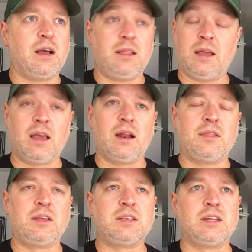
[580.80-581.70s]
I
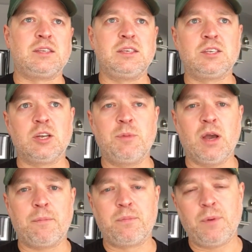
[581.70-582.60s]
think Tennessee's going to
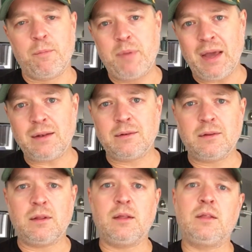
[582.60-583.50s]
be up a
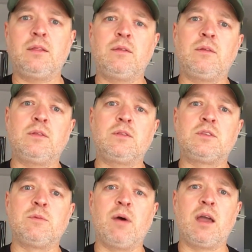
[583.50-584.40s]
bit
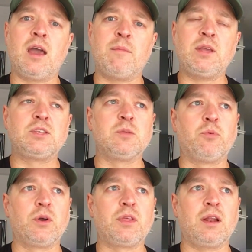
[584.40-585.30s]
to Miami to the
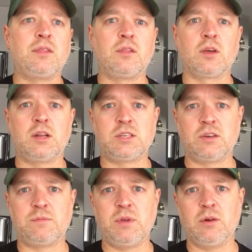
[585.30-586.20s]
point that I think they're going to
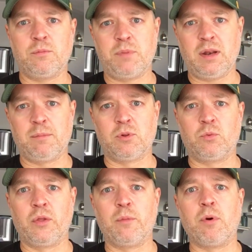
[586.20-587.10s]
start, being able to
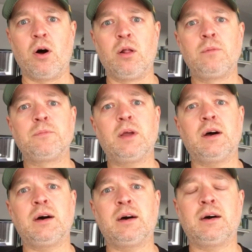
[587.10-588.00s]
run the ball.
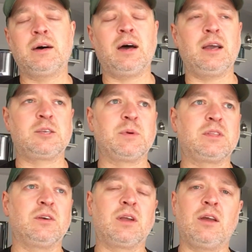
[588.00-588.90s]
I
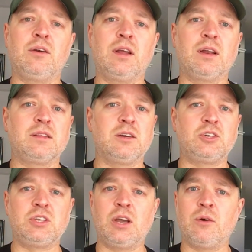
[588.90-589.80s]
expect Derrick Henry to get a
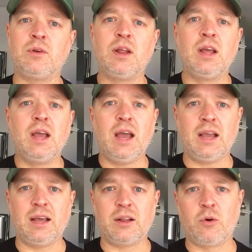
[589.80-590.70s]
touchdown
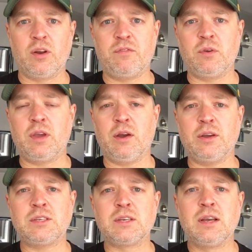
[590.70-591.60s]
and get quite a few
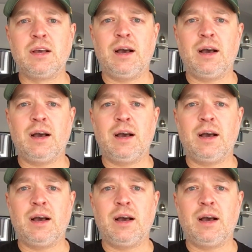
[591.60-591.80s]
carries.